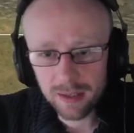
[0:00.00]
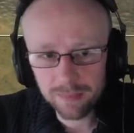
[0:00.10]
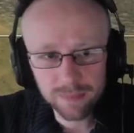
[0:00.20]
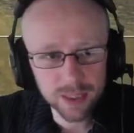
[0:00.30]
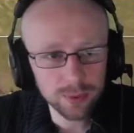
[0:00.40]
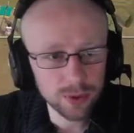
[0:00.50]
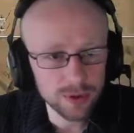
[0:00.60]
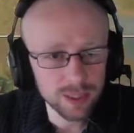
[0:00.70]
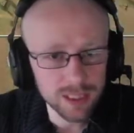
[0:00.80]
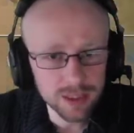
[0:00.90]
So if we look at
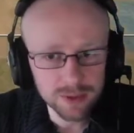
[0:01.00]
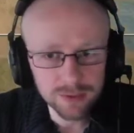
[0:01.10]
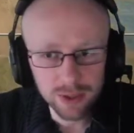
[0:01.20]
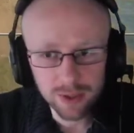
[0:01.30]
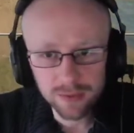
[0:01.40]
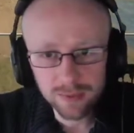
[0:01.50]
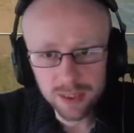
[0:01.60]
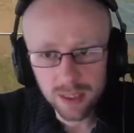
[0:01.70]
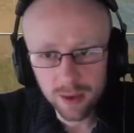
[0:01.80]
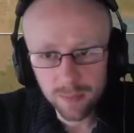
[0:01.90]
the list starting from the
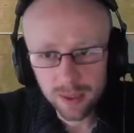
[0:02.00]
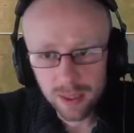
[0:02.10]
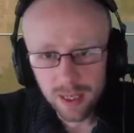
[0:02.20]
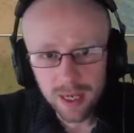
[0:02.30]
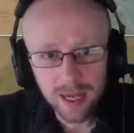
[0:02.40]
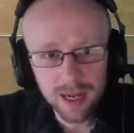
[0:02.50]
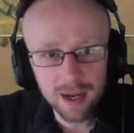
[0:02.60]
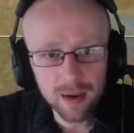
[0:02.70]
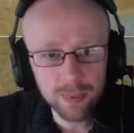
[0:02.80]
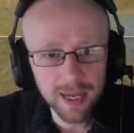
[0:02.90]
top,
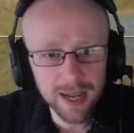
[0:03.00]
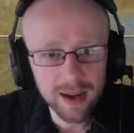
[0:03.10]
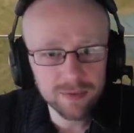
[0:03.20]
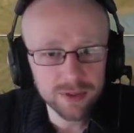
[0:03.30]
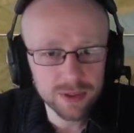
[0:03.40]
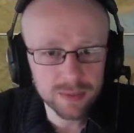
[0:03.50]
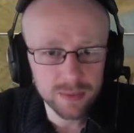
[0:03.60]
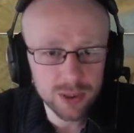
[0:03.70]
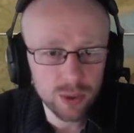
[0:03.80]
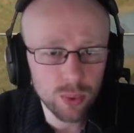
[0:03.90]
we have
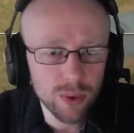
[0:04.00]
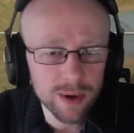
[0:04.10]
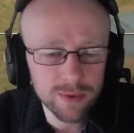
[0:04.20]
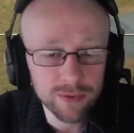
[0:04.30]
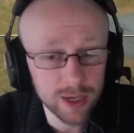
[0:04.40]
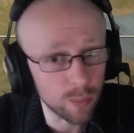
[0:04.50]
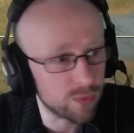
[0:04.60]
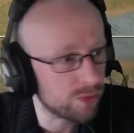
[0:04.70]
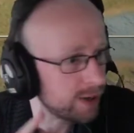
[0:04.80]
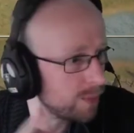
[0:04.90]
three
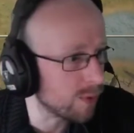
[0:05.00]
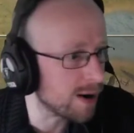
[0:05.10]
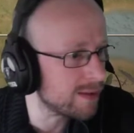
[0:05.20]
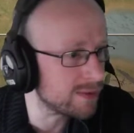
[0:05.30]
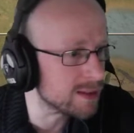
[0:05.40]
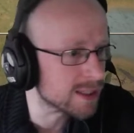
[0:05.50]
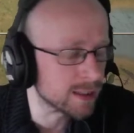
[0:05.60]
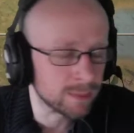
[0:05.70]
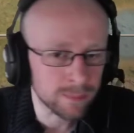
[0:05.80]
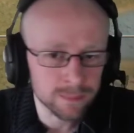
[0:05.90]
war elephants.
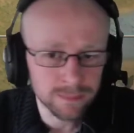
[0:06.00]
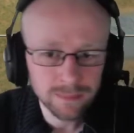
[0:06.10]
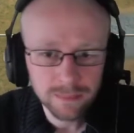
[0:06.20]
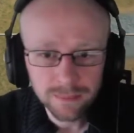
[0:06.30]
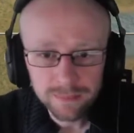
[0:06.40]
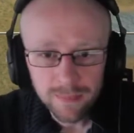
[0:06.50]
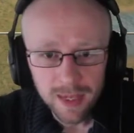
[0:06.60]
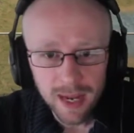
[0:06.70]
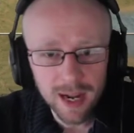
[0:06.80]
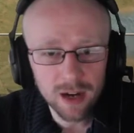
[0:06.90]

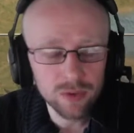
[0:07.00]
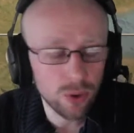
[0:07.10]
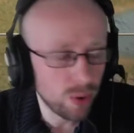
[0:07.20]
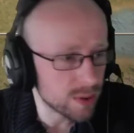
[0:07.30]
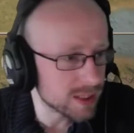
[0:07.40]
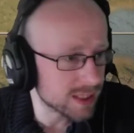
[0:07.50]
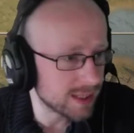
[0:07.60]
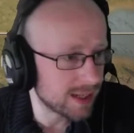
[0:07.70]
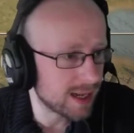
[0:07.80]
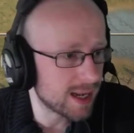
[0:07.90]
Of course,
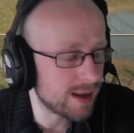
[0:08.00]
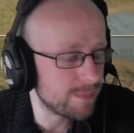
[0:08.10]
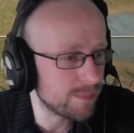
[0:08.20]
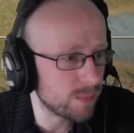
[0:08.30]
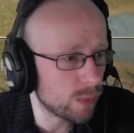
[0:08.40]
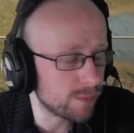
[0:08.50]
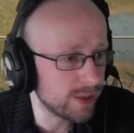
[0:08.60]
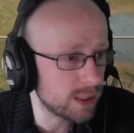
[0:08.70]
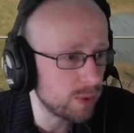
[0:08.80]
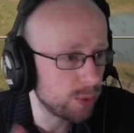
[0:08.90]
one
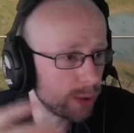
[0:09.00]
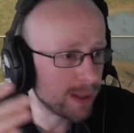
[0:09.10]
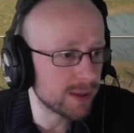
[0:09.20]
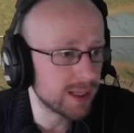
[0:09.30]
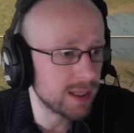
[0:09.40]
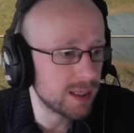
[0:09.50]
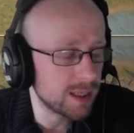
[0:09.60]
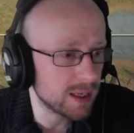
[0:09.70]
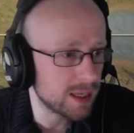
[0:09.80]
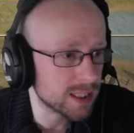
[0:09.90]
thing to be worried about the
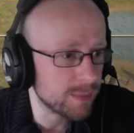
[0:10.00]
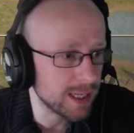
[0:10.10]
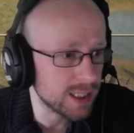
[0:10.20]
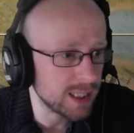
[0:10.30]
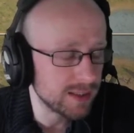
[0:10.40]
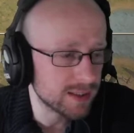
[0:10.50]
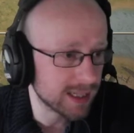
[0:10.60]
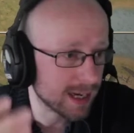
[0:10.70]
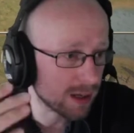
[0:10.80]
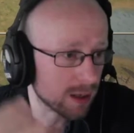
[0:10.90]
Spanish list, they
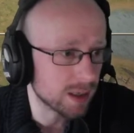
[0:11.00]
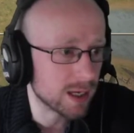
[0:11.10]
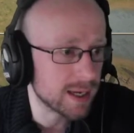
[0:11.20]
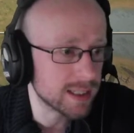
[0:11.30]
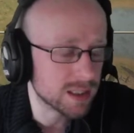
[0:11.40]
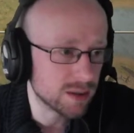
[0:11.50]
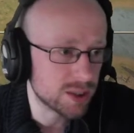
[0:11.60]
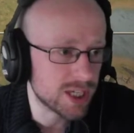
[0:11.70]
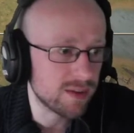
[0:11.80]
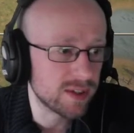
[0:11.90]
get a lot of lights, a lot of
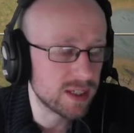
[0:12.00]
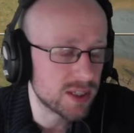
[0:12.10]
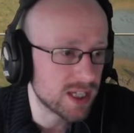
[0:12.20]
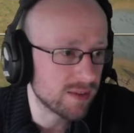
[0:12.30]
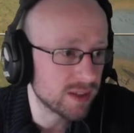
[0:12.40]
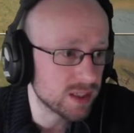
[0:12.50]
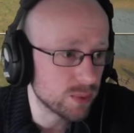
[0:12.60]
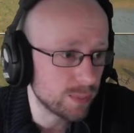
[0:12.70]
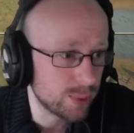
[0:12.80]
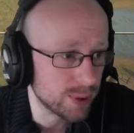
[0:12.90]
javelins. Javelins
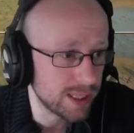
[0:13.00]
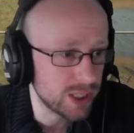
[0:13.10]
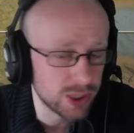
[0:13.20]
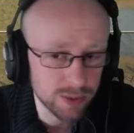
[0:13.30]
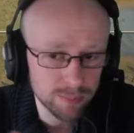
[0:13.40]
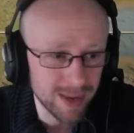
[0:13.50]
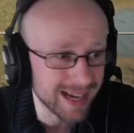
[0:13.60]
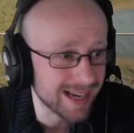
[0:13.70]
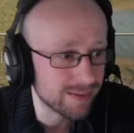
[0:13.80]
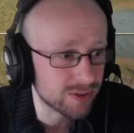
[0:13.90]
will punish my
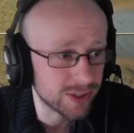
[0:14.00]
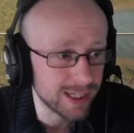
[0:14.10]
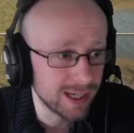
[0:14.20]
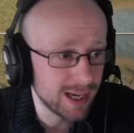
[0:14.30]
cavalry